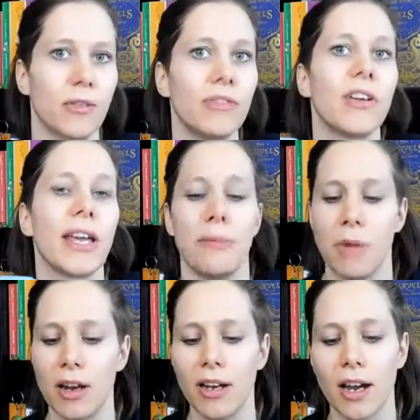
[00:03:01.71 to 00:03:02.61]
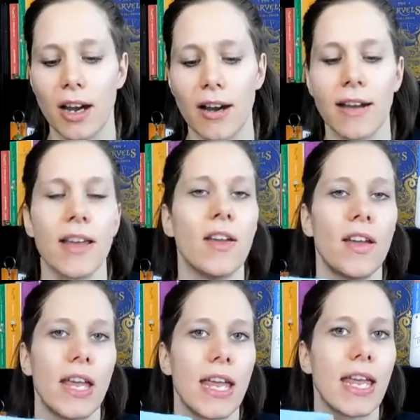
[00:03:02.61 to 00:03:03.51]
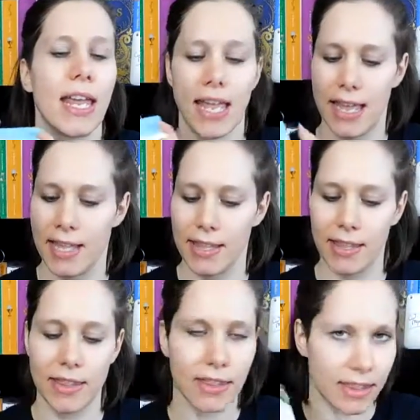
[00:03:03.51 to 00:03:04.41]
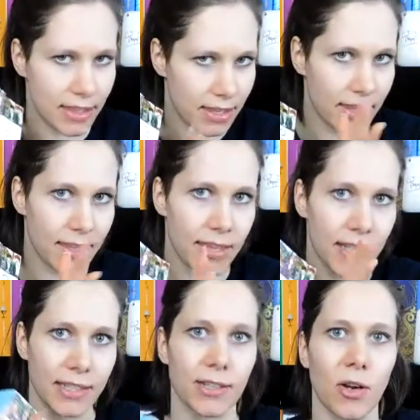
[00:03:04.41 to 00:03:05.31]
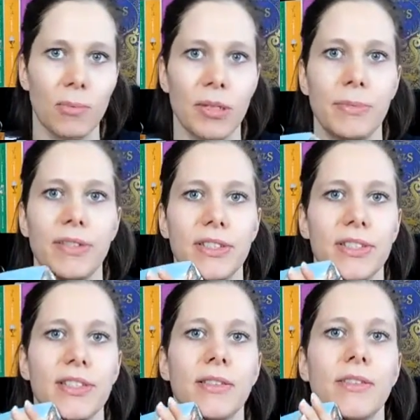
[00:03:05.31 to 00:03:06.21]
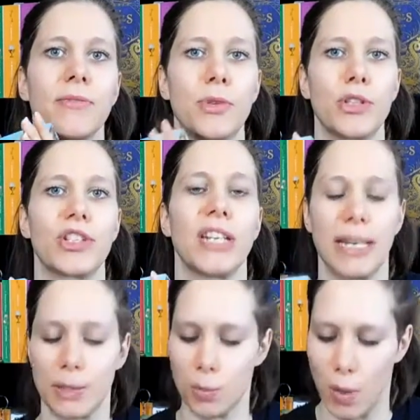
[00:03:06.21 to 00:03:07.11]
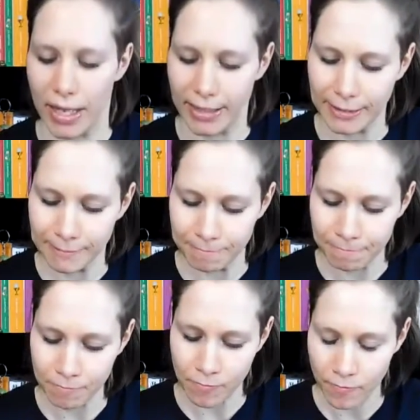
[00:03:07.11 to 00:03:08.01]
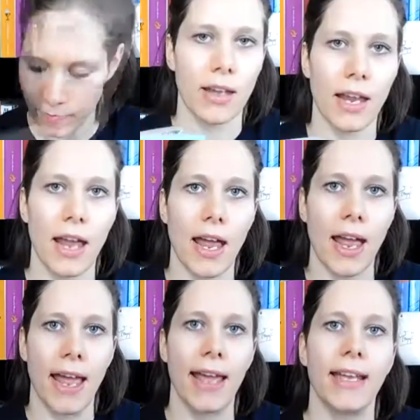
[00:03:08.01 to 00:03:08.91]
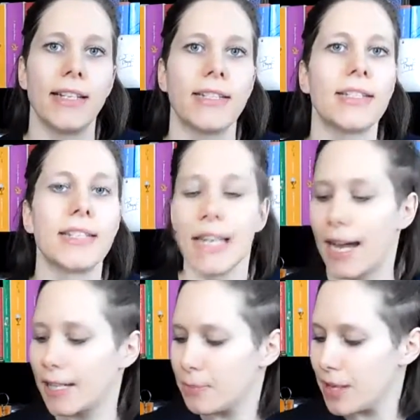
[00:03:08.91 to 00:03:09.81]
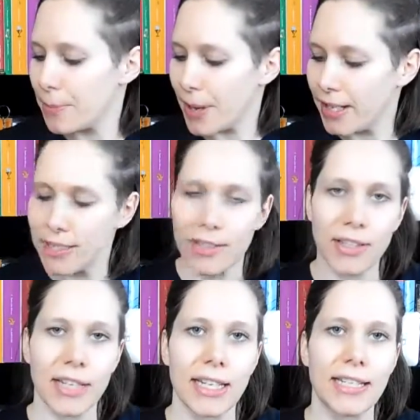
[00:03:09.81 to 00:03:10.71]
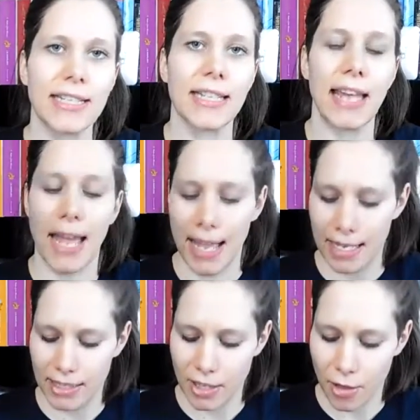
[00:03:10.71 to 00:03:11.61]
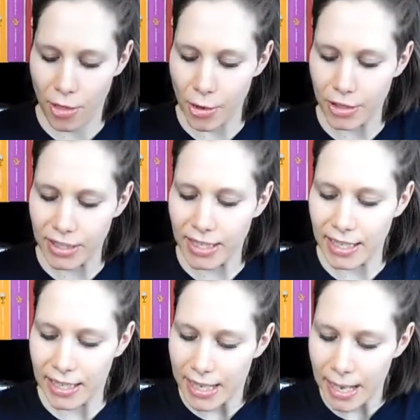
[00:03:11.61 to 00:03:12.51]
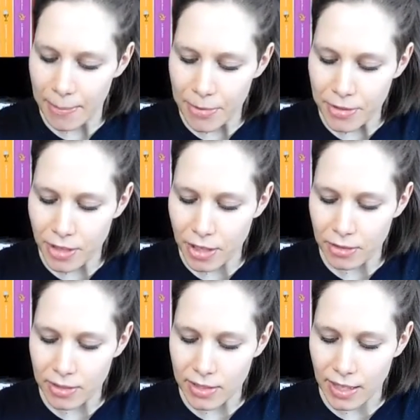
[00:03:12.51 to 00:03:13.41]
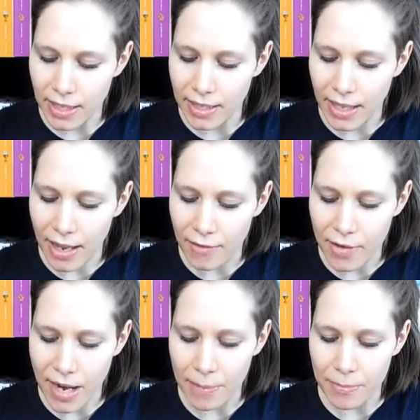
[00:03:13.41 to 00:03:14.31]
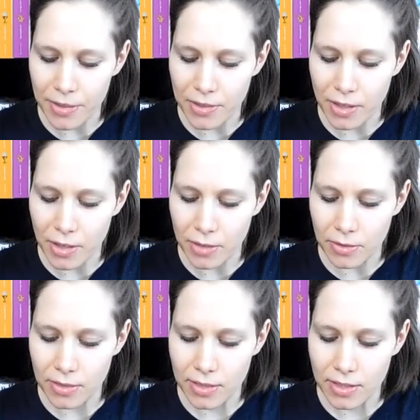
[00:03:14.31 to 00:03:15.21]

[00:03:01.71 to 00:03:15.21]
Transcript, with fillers: of a manga in this omnibus version as well. And the anime based on it has thirteen episodes, and every episode